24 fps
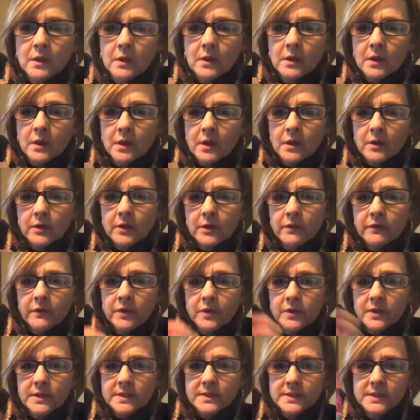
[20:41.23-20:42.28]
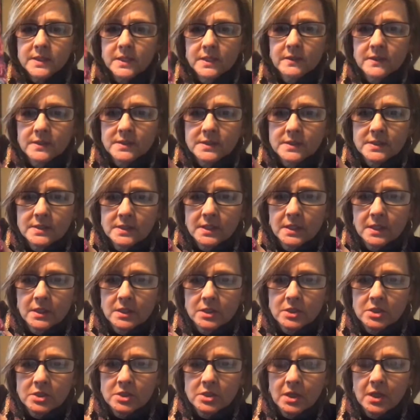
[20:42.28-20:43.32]
I don't know if you can see the
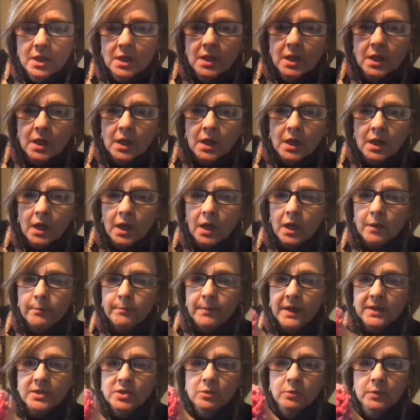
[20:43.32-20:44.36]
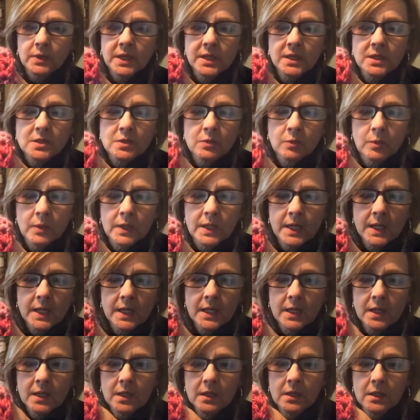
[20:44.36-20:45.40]
stitch. My
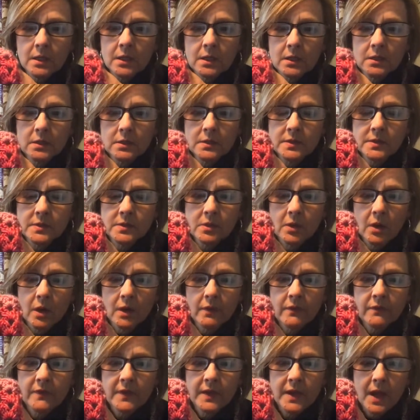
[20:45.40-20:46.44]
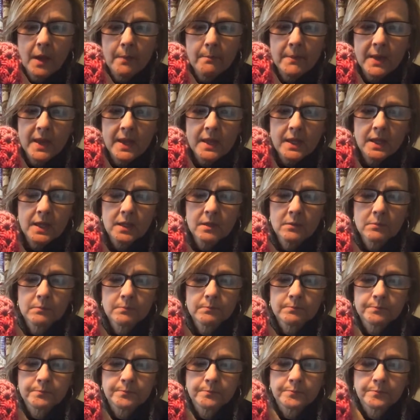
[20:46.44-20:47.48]
2020 scarf that I'm making,
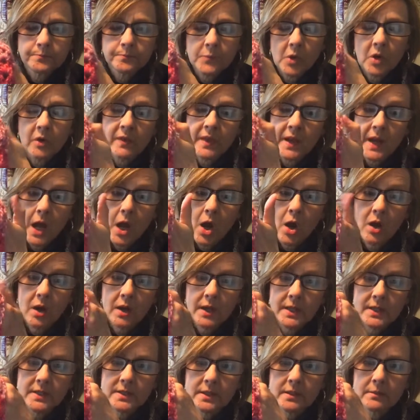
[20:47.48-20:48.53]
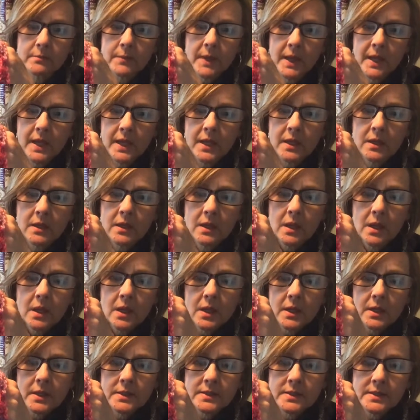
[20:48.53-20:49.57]
or that I already did make,
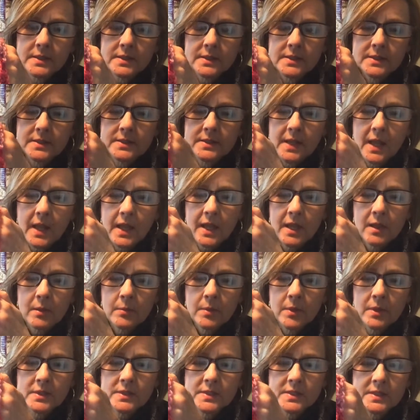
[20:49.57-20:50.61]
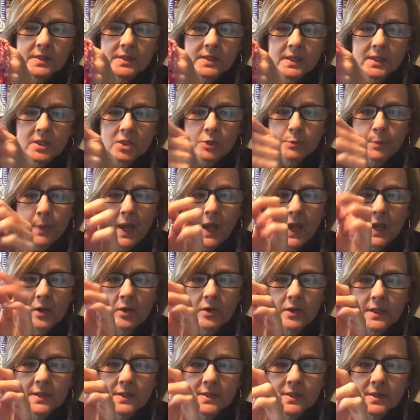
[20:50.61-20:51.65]
is the same stitch
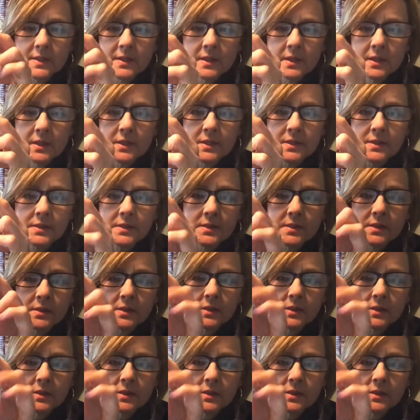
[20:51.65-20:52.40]
pattern as this.